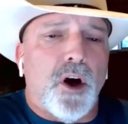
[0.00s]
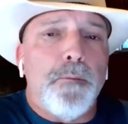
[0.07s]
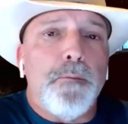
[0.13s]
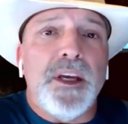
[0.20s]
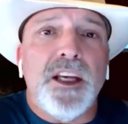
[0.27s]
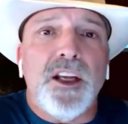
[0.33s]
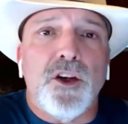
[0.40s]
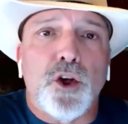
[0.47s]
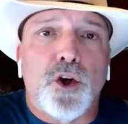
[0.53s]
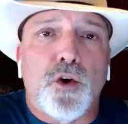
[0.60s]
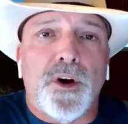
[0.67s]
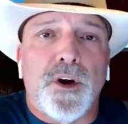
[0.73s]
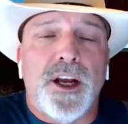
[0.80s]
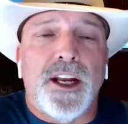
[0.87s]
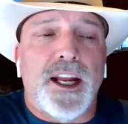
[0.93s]
meet and
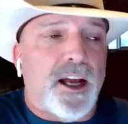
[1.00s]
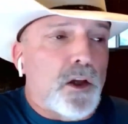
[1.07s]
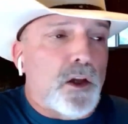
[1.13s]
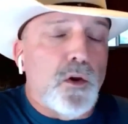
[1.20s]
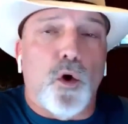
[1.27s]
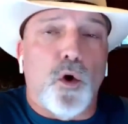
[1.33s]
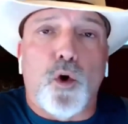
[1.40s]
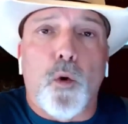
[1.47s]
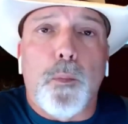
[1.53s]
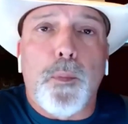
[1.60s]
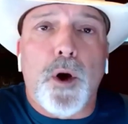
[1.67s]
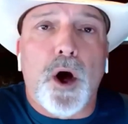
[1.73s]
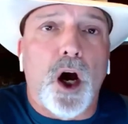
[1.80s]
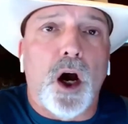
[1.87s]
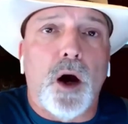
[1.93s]
greet at a
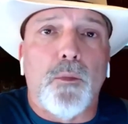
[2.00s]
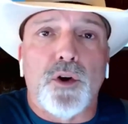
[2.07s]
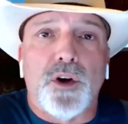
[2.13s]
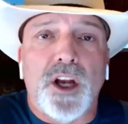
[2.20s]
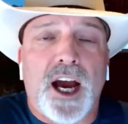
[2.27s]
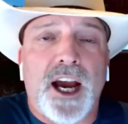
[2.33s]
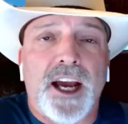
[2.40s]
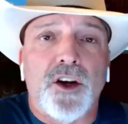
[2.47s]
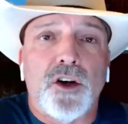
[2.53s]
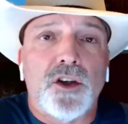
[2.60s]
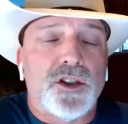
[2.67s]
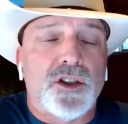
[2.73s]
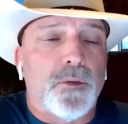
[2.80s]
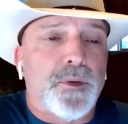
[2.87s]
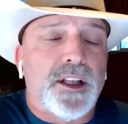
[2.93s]
local pub or
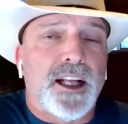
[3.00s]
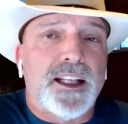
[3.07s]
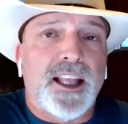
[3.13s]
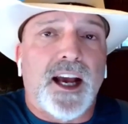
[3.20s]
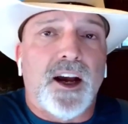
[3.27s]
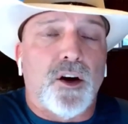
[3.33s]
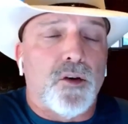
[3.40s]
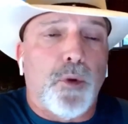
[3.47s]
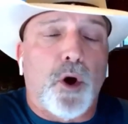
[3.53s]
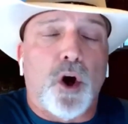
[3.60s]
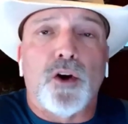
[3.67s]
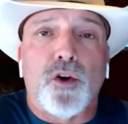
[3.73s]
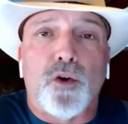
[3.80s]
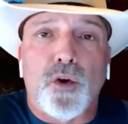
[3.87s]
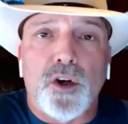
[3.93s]
diner or something like that, or
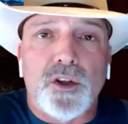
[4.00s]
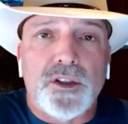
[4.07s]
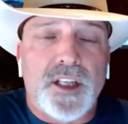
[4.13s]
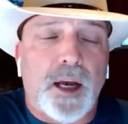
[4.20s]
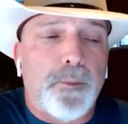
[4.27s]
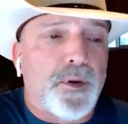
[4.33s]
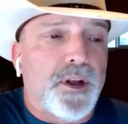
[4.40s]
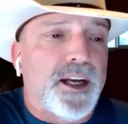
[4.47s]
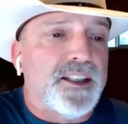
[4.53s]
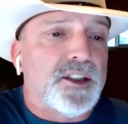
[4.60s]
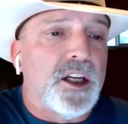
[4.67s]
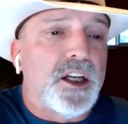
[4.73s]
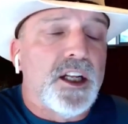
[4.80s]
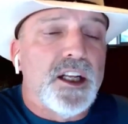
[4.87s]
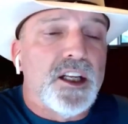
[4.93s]
bar and grill type
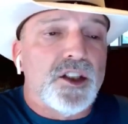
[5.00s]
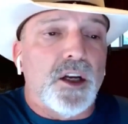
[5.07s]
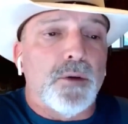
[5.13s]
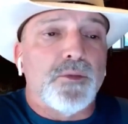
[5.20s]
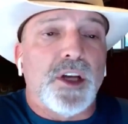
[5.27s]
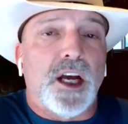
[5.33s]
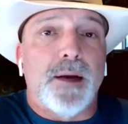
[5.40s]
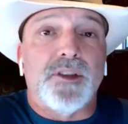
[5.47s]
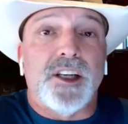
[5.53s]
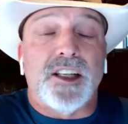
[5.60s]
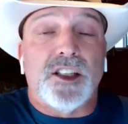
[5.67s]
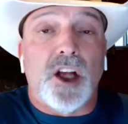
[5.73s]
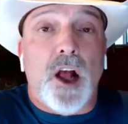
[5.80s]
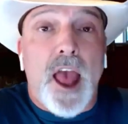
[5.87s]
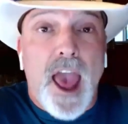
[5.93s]
place.
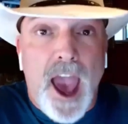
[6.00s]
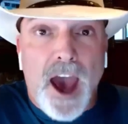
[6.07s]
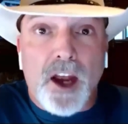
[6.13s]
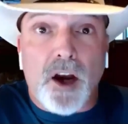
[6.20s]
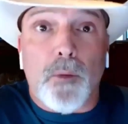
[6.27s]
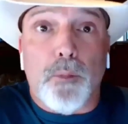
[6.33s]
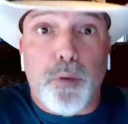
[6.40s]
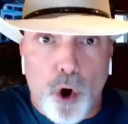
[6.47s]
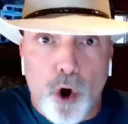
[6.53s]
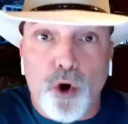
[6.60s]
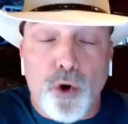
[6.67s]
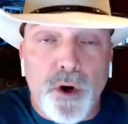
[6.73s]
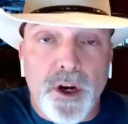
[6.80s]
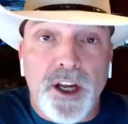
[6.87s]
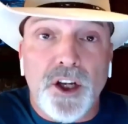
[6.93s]
Sometimes it's at a
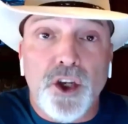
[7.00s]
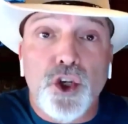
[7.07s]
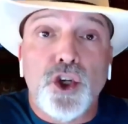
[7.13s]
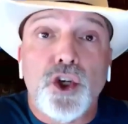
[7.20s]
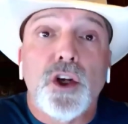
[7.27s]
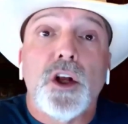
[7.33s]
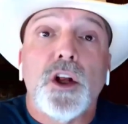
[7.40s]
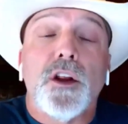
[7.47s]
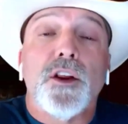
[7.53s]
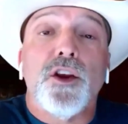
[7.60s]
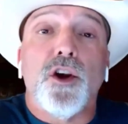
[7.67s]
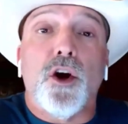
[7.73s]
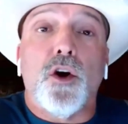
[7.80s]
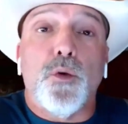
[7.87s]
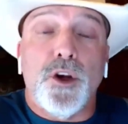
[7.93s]
brokerage.
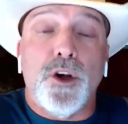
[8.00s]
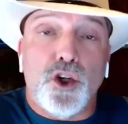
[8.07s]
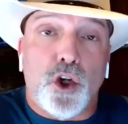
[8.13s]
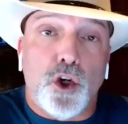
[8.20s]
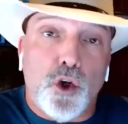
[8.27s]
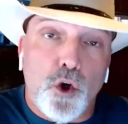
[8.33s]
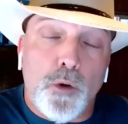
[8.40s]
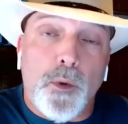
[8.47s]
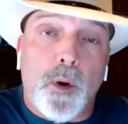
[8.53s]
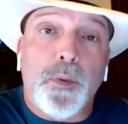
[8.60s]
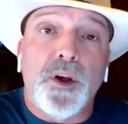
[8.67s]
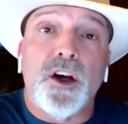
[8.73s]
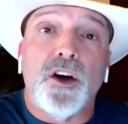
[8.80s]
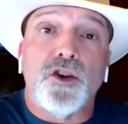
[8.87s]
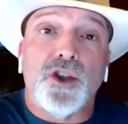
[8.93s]
We used to do
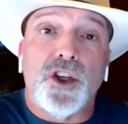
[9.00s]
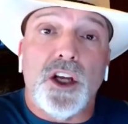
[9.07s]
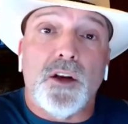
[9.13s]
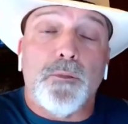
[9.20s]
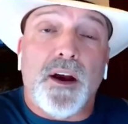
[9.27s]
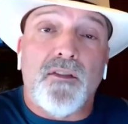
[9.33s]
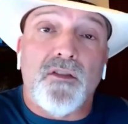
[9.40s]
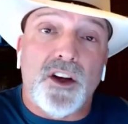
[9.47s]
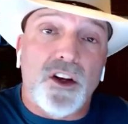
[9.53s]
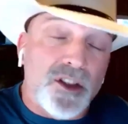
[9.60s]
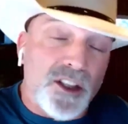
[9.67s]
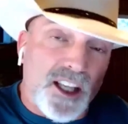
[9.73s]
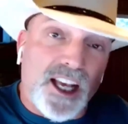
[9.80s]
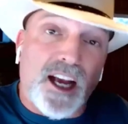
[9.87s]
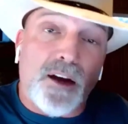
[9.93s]
them at PLG in
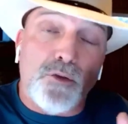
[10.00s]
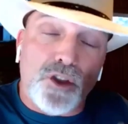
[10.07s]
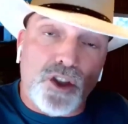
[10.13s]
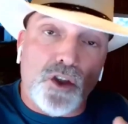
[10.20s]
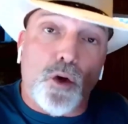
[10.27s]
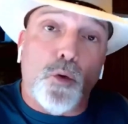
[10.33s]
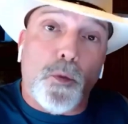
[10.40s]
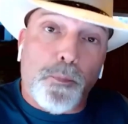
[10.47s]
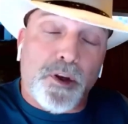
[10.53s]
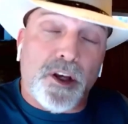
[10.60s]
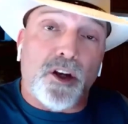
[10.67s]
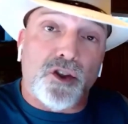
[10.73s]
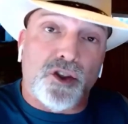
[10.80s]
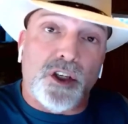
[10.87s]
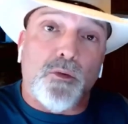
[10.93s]
Beverly Hills. I just still with
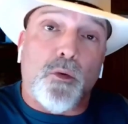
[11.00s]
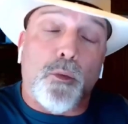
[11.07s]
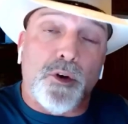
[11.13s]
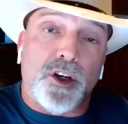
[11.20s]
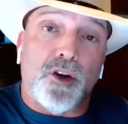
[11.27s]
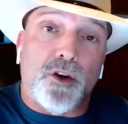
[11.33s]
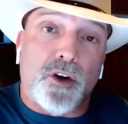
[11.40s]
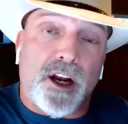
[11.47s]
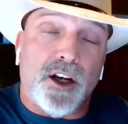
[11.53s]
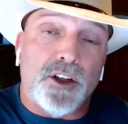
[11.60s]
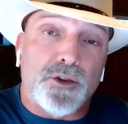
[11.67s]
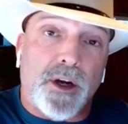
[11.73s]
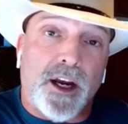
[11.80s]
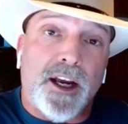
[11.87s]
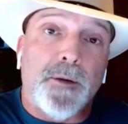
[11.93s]
PLG when we did your house,
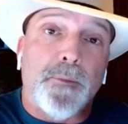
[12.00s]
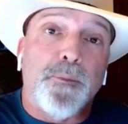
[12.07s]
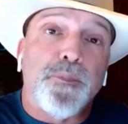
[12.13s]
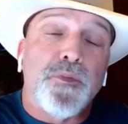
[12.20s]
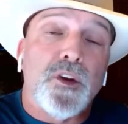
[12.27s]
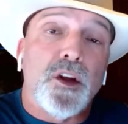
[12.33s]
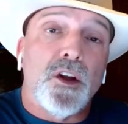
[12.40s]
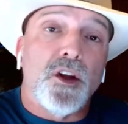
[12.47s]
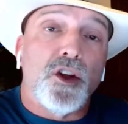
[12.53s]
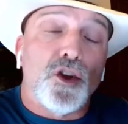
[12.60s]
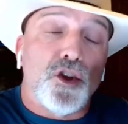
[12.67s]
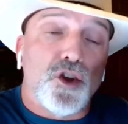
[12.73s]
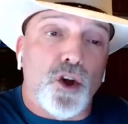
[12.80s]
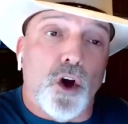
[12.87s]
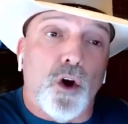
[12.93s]
right?
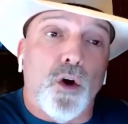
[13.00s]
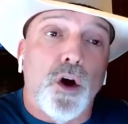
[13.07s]
So